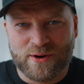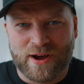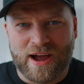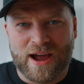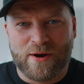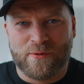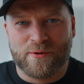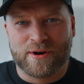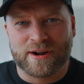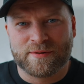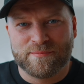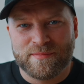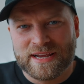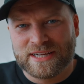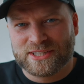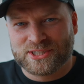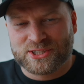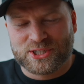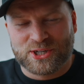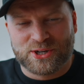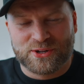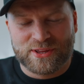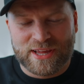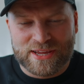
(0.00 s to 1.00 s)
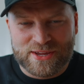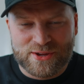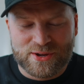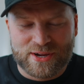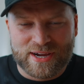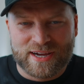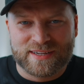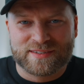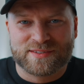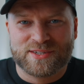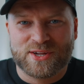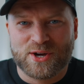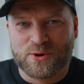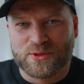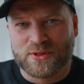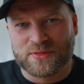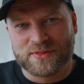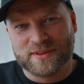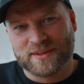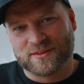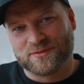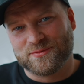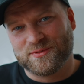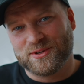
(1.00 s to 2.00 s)
I want to make sure that you guys know that
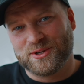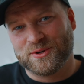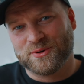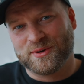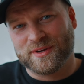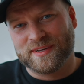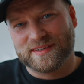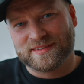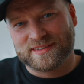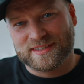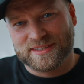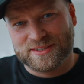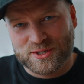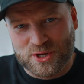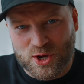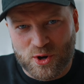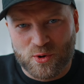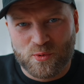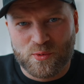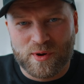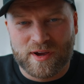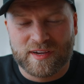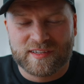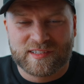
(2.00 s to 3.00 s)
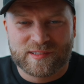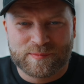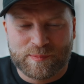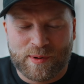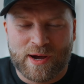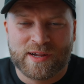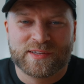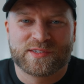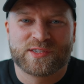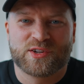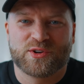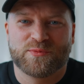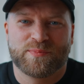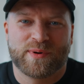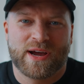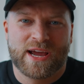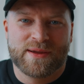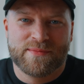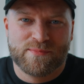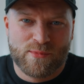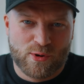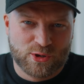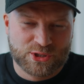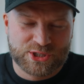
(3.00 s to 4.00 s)
this video is in no way sponsored
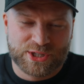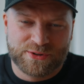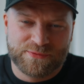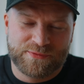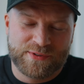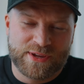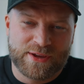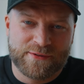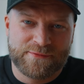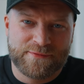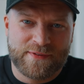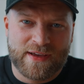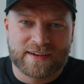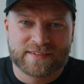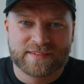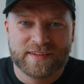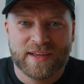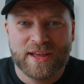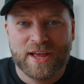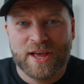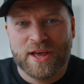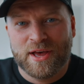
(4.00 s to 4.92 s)
by motionVFX,